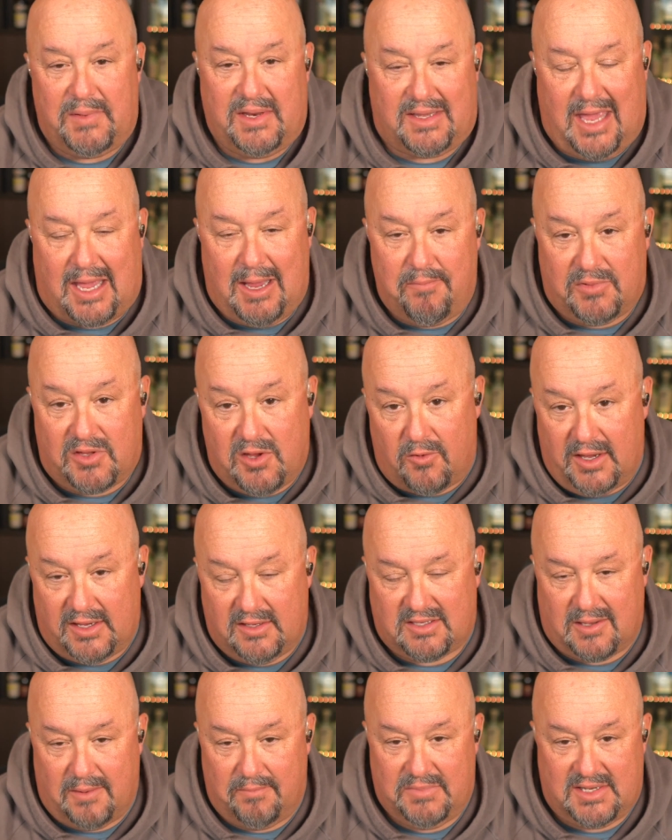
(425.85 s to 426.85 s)
to keep doing
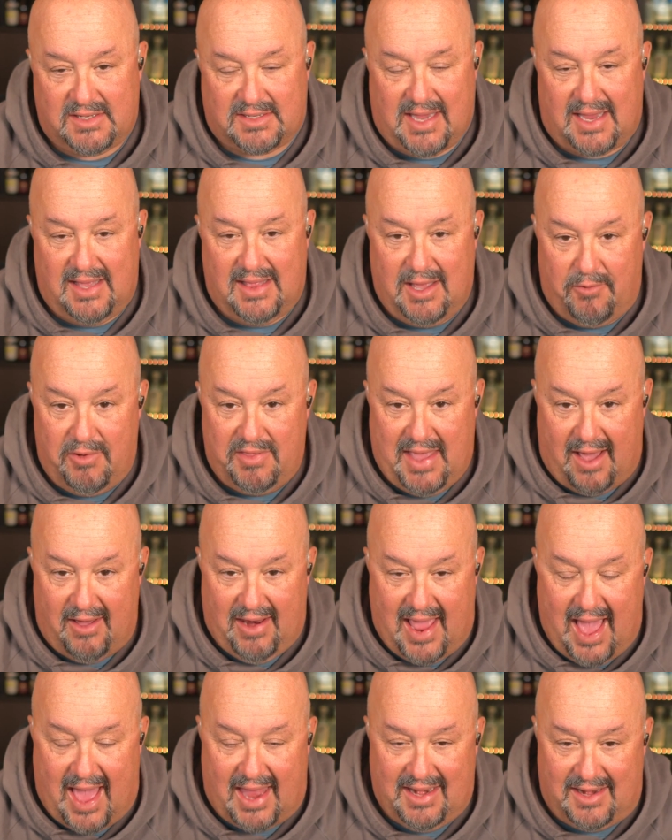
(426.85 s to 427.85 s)
some tequila without
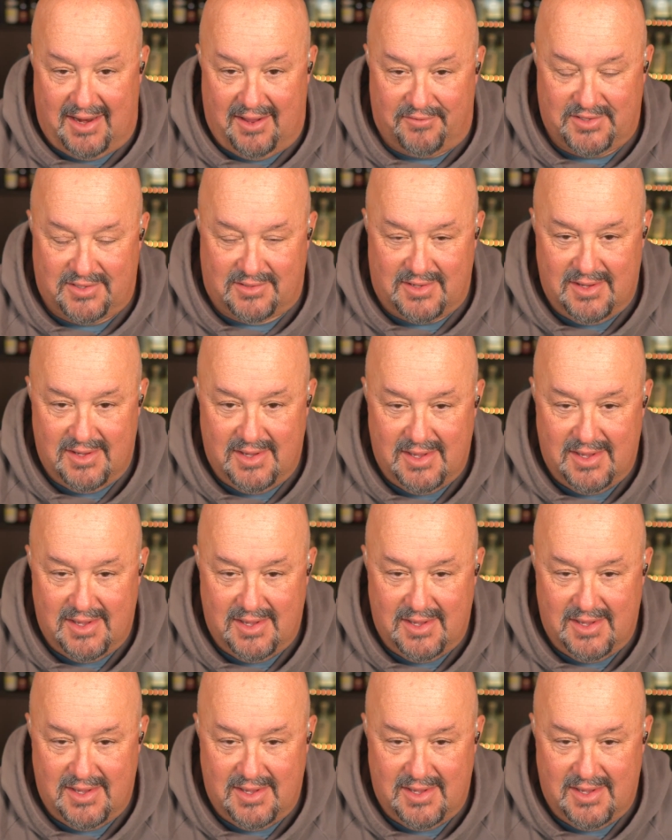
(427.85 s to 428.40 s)
additives.